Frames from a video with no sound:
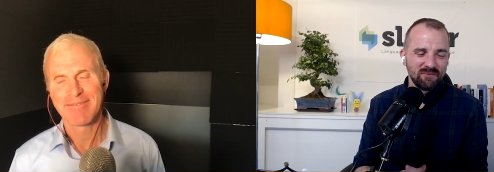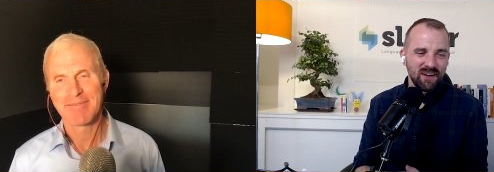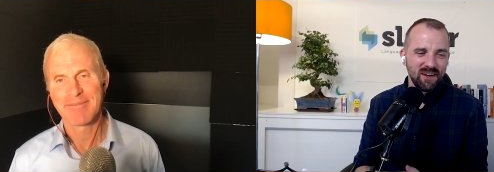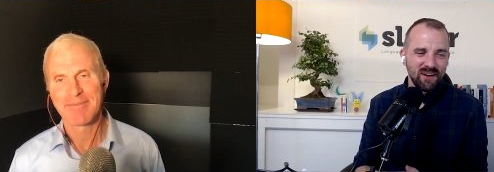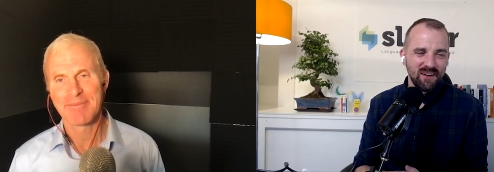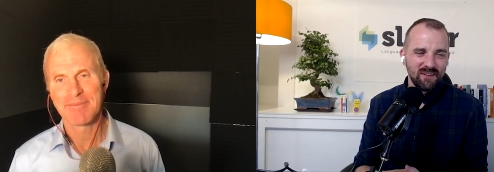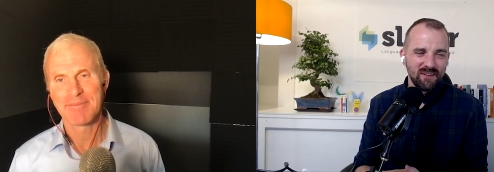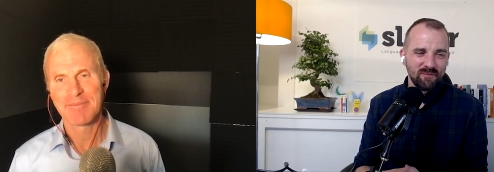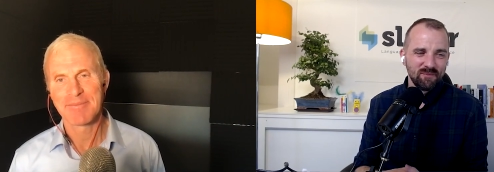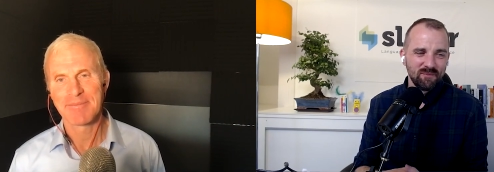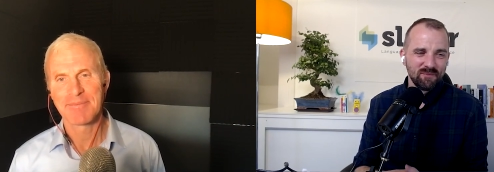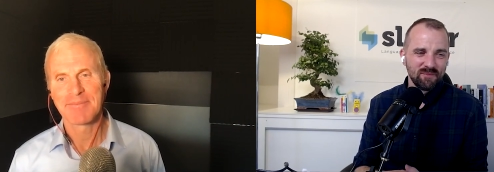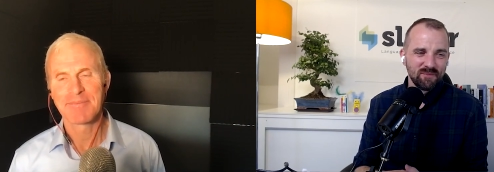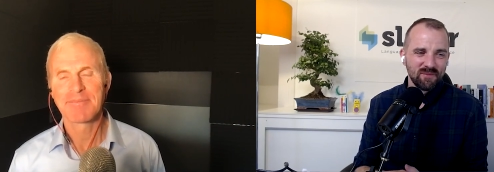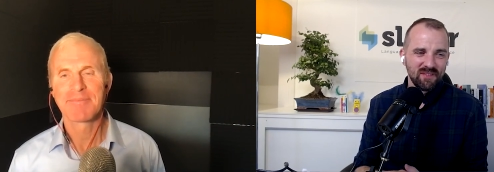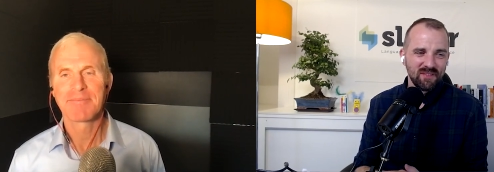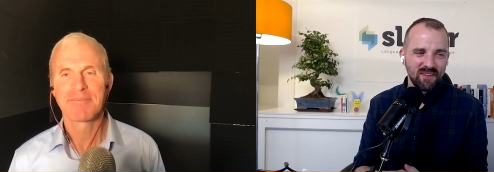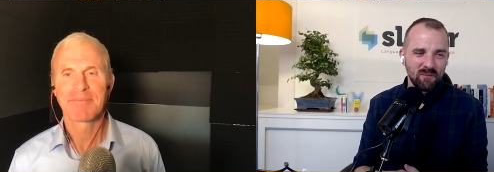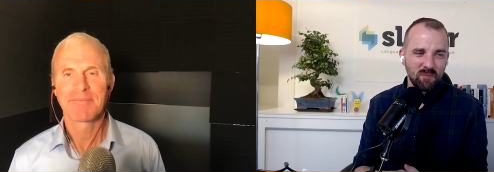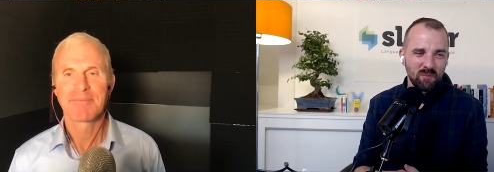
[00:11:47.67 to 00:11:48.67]
Speaker 1: um
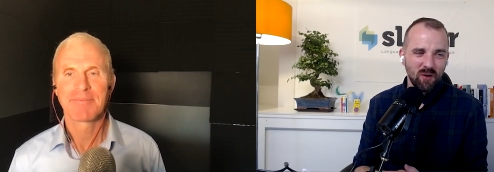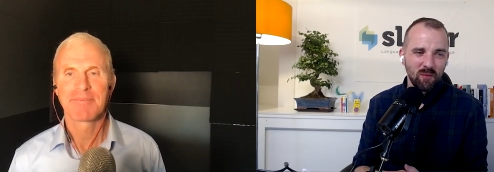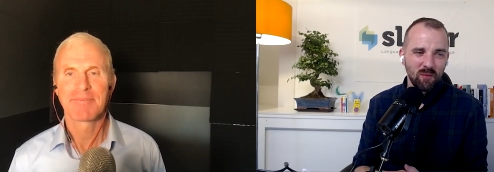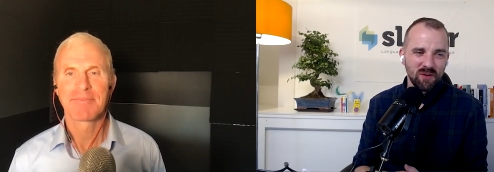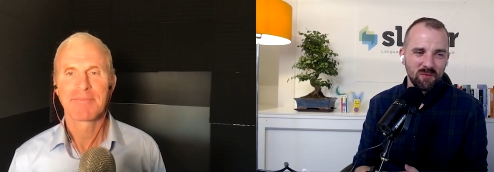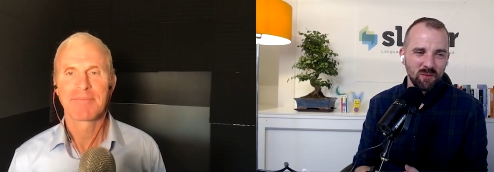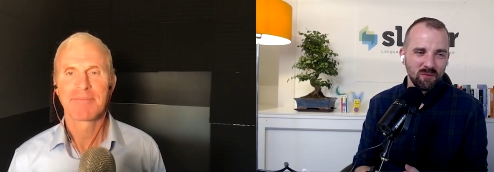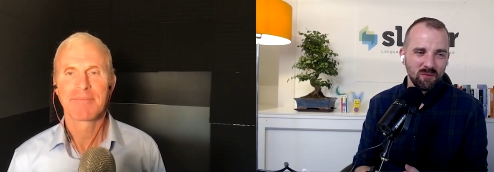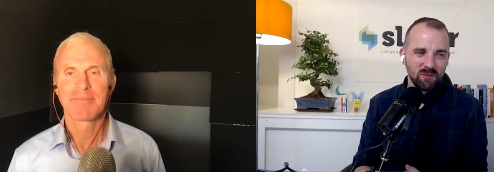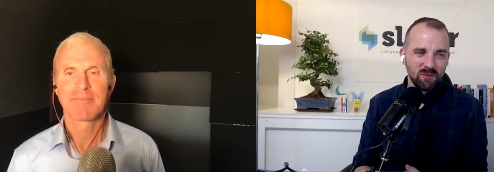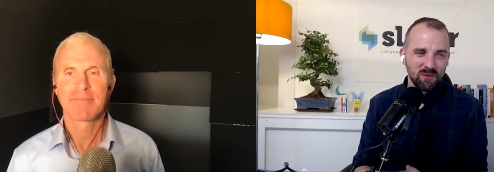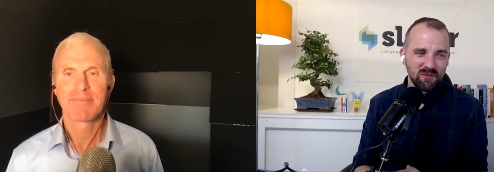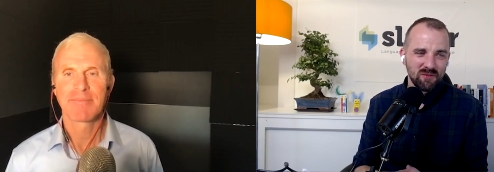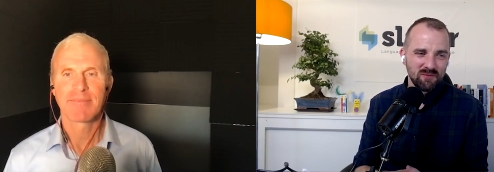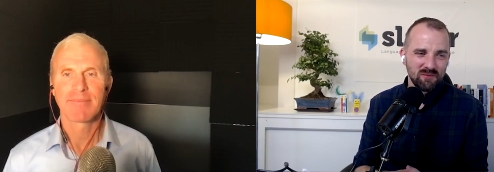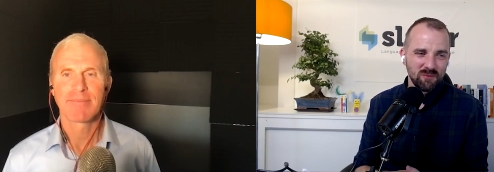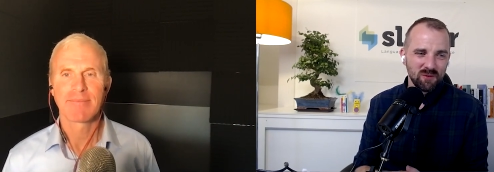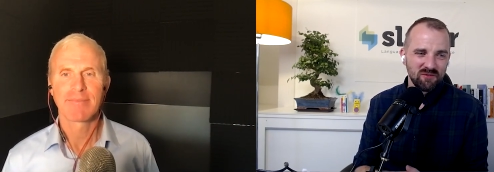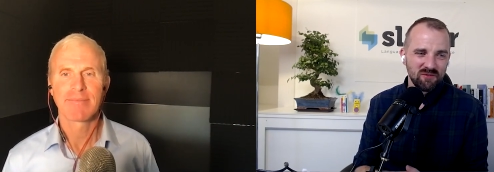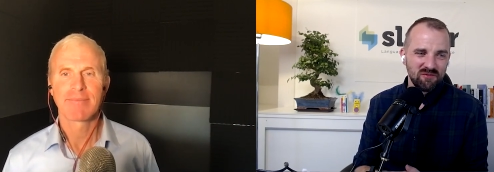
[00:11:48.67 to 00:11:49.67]
they probably w- would
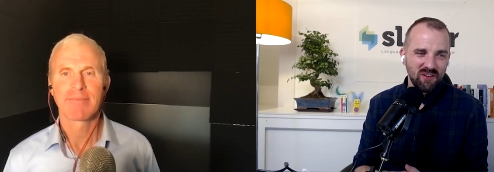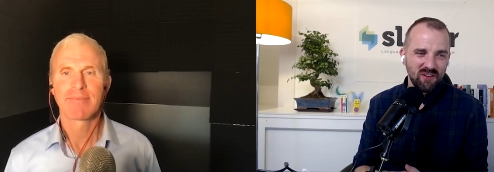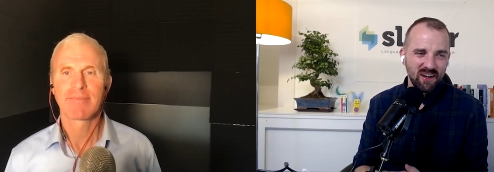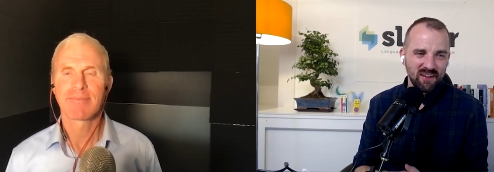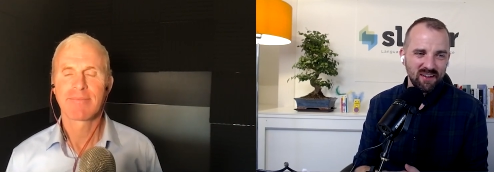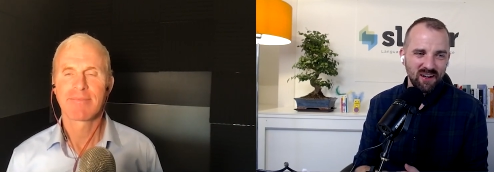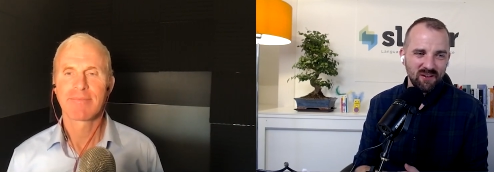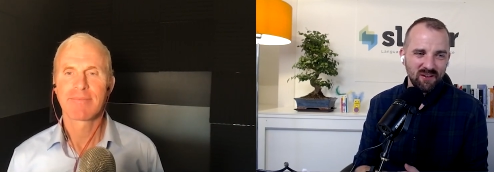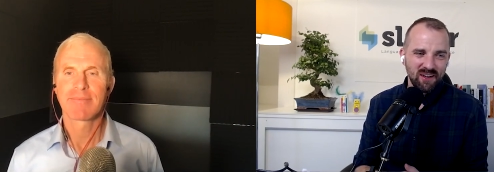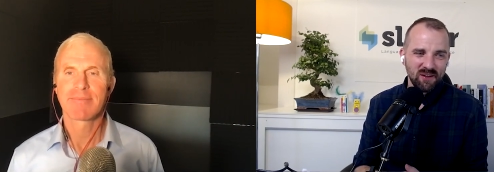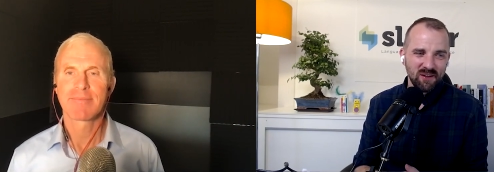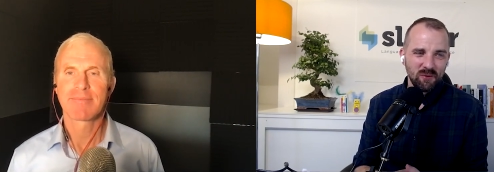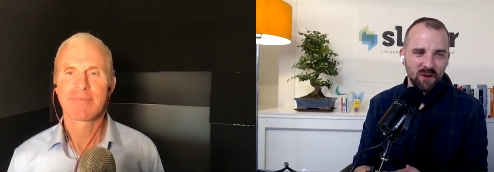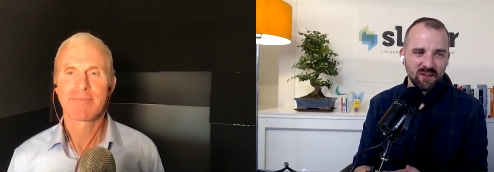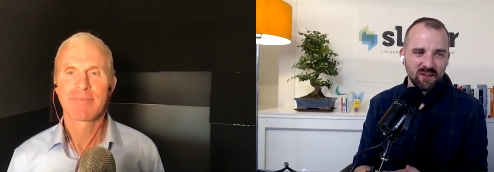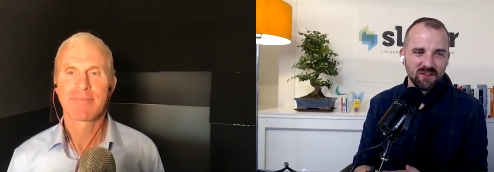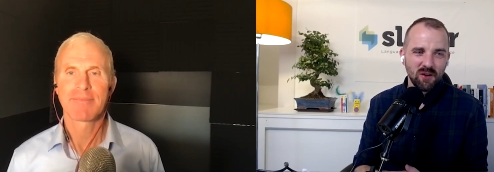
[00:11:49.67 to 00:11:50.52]
would find out anyway.